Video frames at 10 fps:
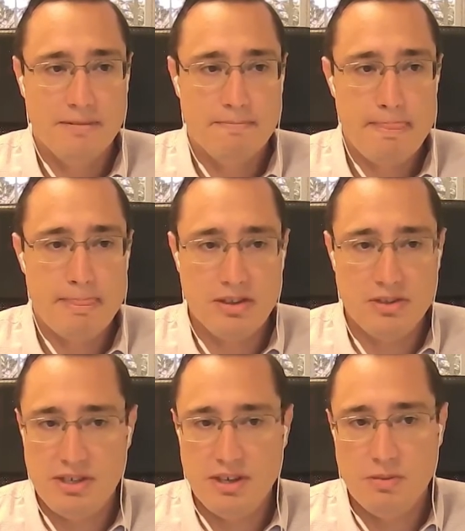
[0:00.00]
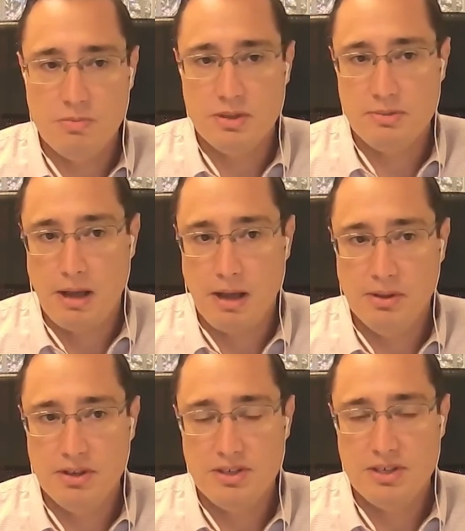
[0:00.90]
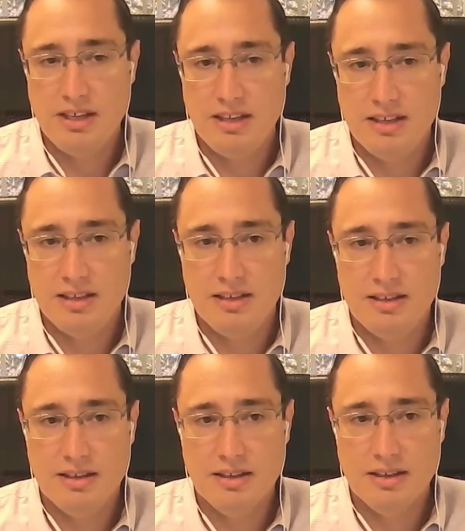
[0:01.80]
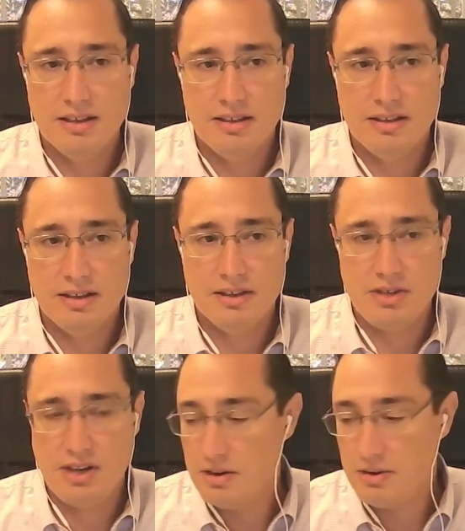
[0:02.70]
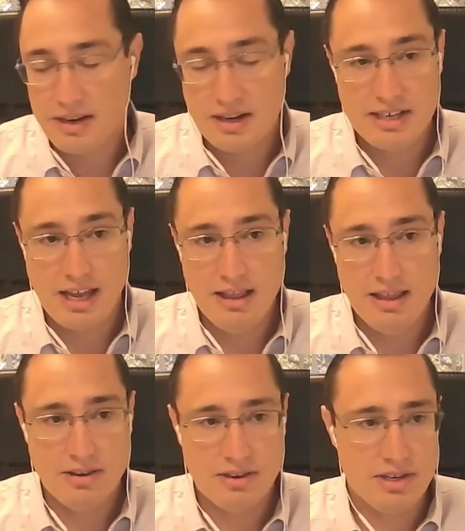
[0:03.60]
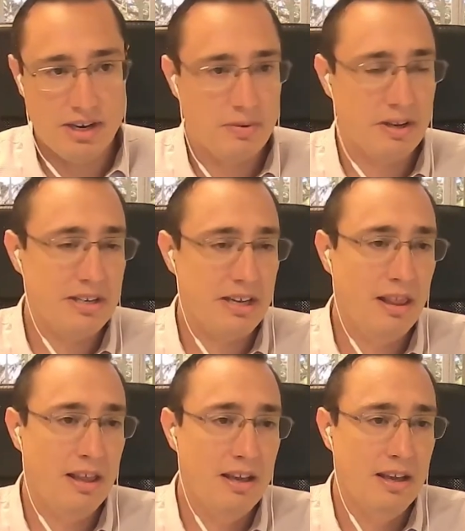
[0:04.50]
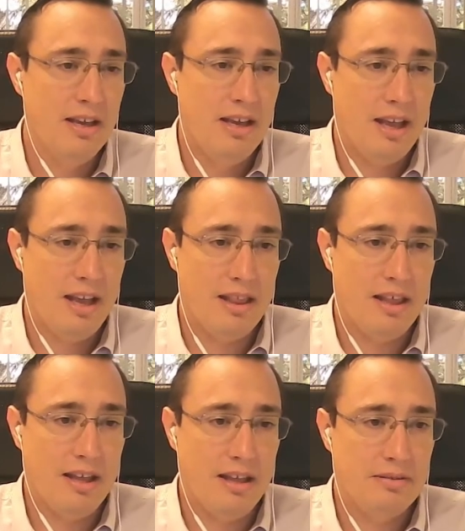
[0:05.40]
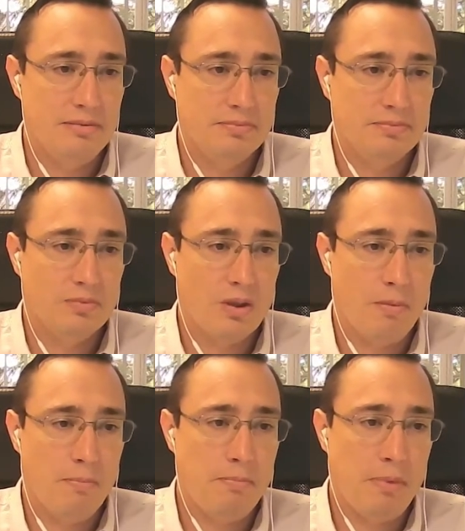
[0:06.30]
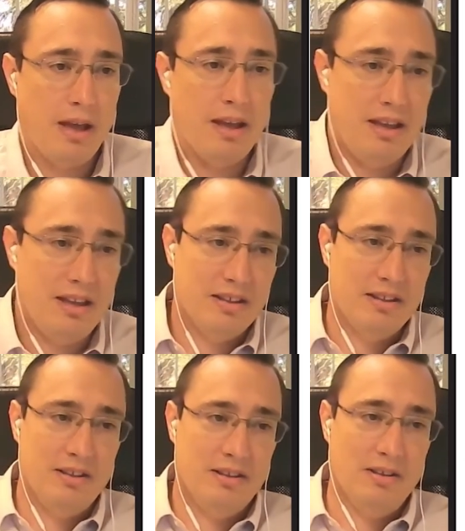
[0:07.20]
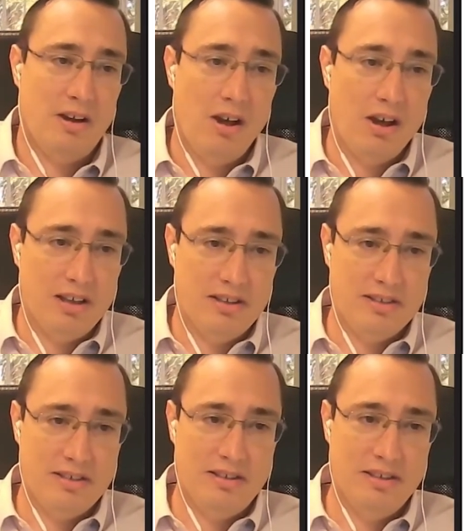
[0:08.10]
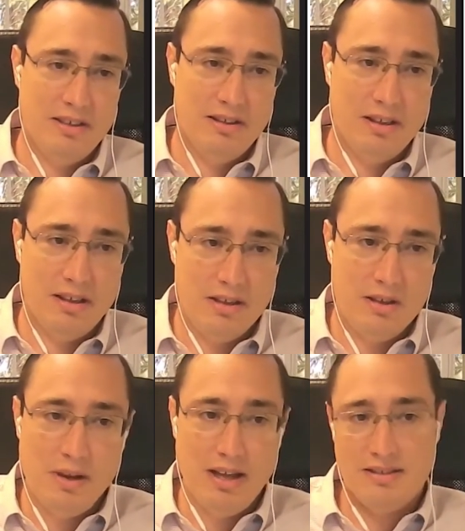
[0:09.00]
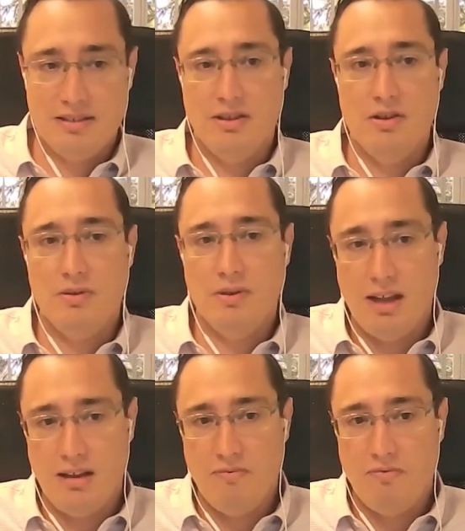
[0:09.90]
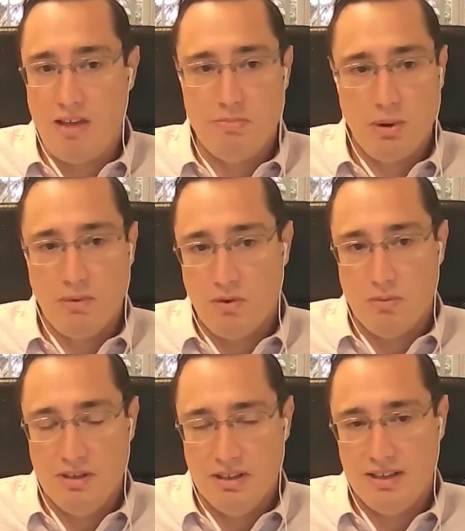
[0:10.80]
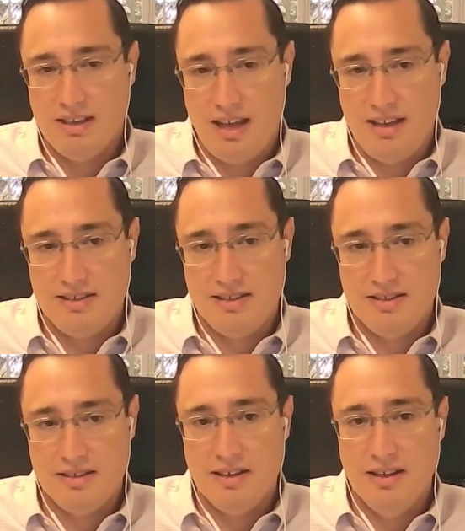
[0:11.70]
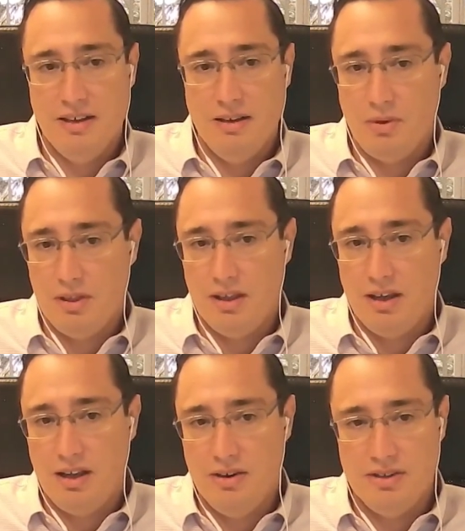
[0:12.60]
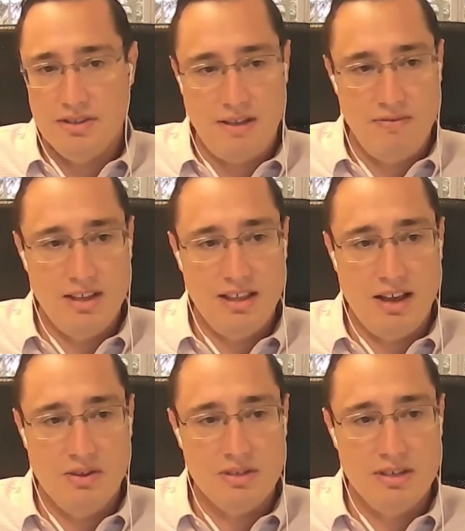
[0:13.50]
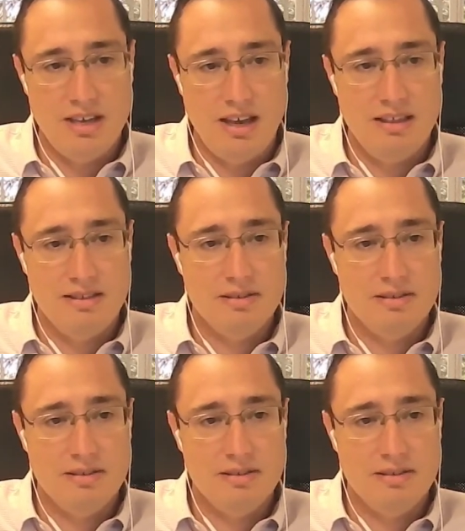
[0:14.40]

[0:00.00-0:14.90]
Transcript: The genome was published in January 10th, on January 10th. And then by August, the US alone had 5.4 million cases with 170,000 deaths.